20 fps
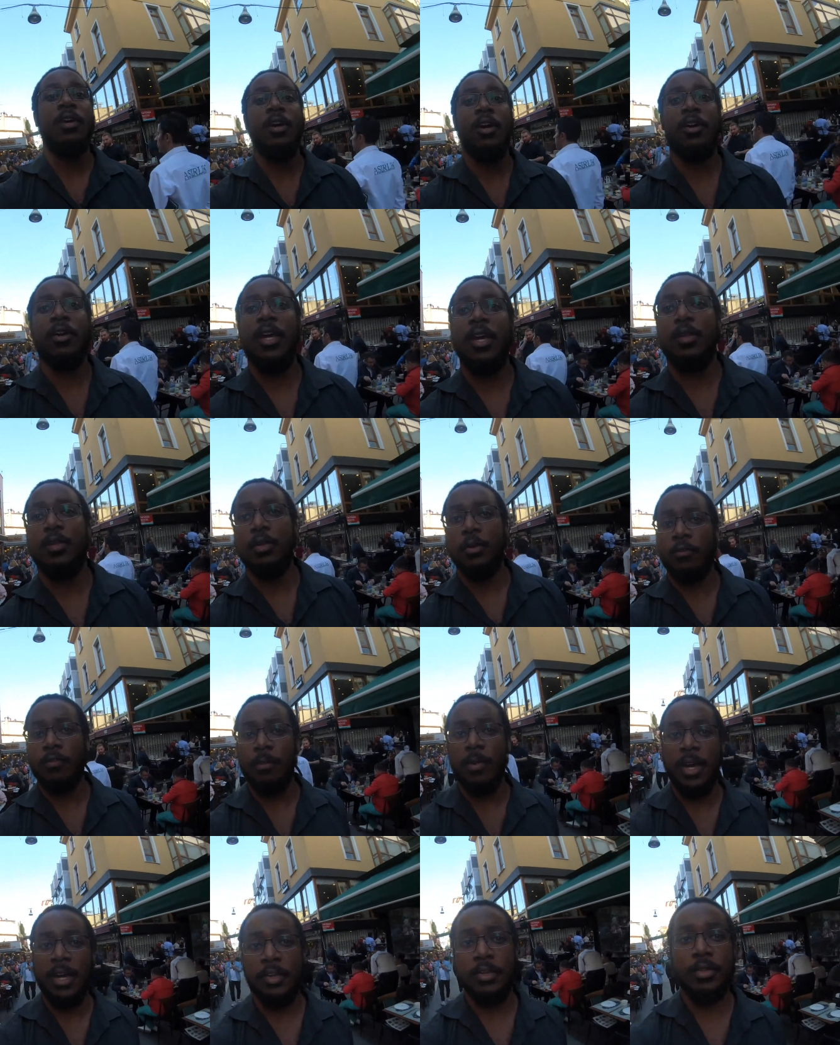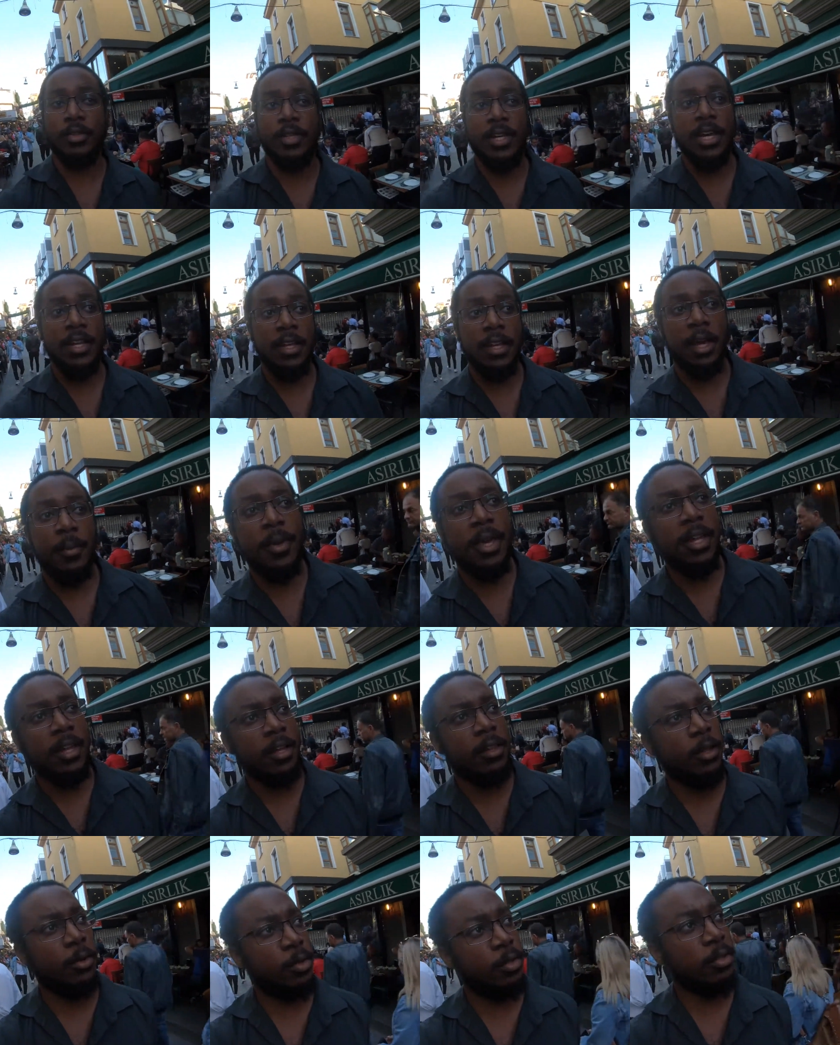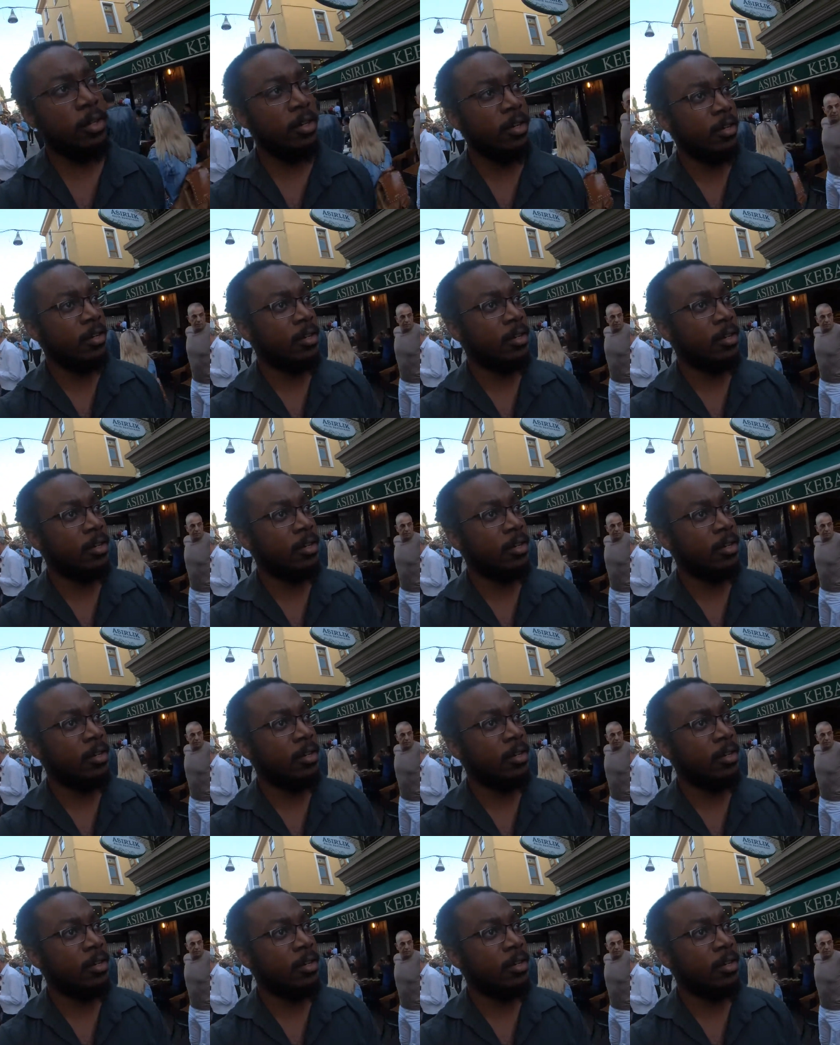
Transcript: Okay, so from my understanding, I'm getting closer.